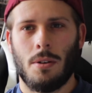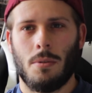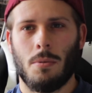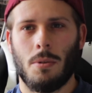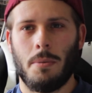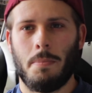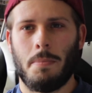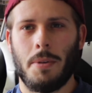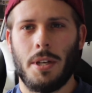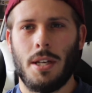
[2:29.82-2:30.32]

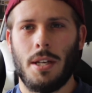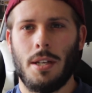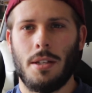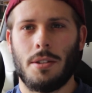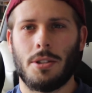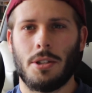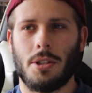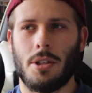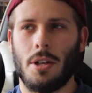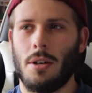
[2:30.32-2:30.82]
would be
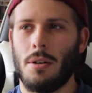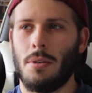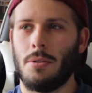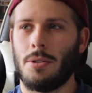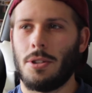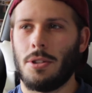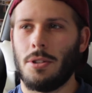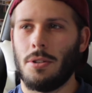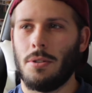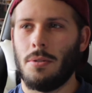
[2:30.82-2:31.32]
to go
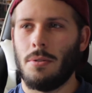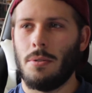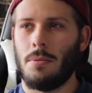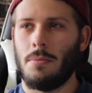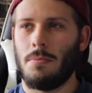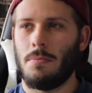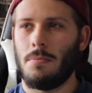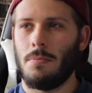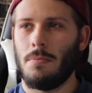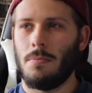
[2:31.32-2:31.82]

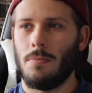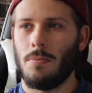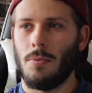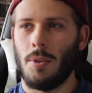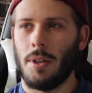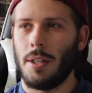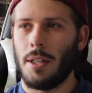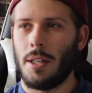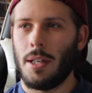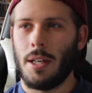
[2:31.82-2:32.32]
to
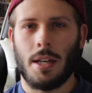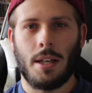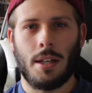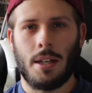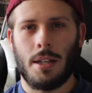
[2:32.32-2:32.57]
really